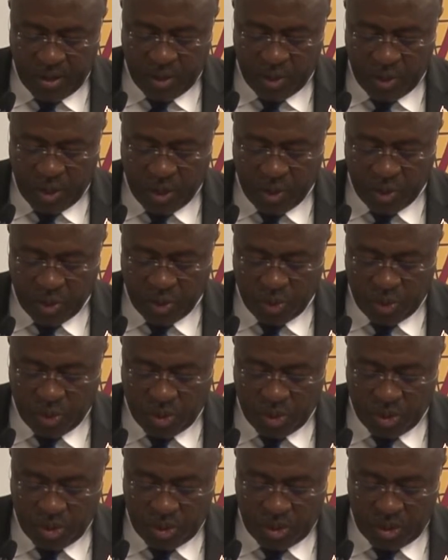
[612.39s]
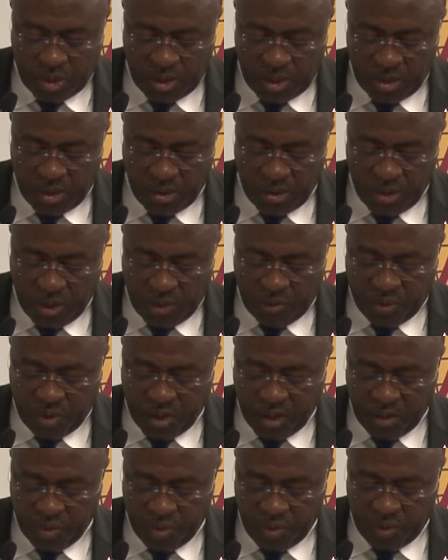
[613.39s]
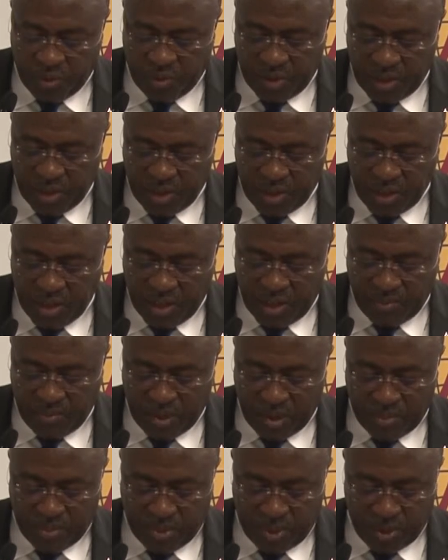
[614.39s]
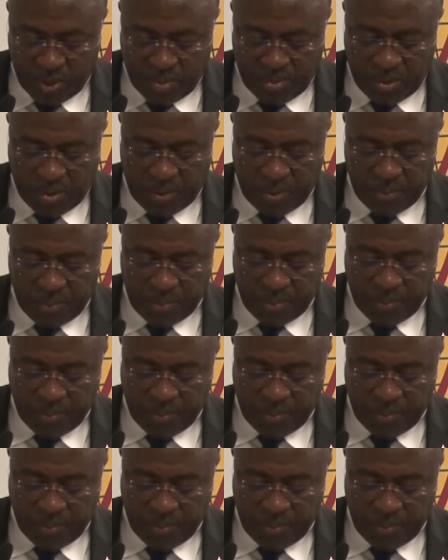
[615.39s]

where resolutions to African conflicts have been possible